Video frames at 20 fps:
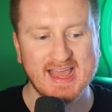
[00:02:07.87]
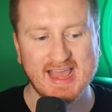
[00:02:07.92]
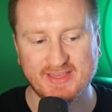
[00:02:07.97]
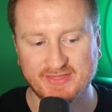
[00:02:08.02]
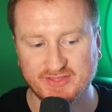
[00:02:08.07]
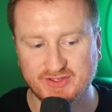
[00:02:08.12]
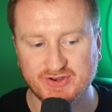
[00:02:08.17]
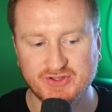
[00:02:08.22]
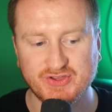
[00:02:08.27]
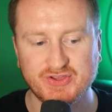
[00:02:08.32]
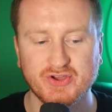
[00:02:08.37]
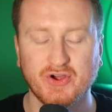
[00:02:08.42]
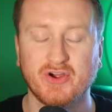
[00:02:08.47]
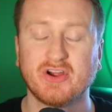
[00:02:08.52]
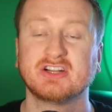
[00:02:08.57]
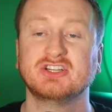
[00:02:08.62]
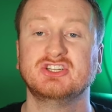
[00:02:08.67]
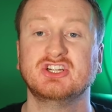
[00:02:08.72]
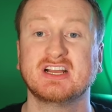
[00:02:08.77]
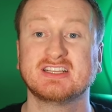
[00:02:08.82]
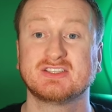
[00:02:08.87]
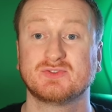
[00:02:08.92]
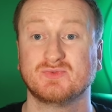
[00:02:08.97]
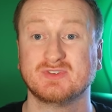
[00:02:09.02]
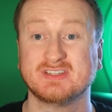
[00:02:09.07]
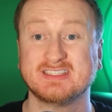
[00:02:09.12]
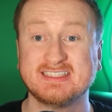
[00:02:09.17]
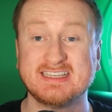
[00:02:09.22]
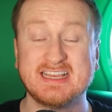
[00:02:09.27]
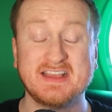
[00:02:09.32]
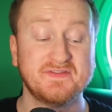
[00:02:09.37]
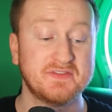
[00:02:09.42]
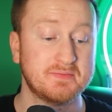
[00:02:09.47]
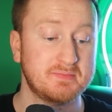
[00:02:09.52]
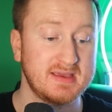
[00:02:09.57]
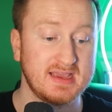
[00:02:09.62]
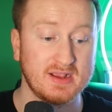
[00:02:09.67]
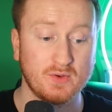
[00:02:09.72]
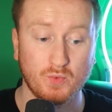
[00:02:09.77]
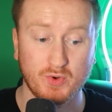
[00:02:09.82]
And the New York Jets
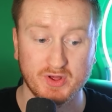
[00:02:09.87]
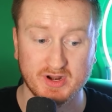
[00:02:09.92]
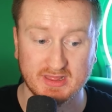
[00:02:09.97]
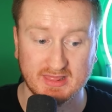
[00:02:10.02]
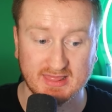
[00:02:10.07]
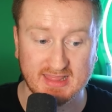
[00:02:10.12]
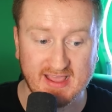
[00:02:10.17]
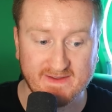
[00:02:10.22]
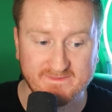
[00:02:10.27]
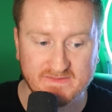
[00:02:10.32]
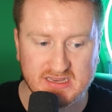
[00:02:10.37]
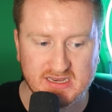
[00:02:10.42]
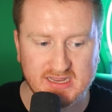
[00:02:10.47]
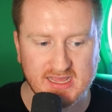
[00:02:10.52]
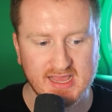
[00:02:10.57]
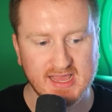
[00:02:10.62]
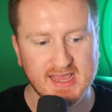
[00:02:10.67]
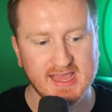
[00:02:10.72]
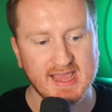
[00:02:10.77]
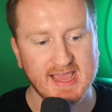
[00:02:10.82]
received pick 111,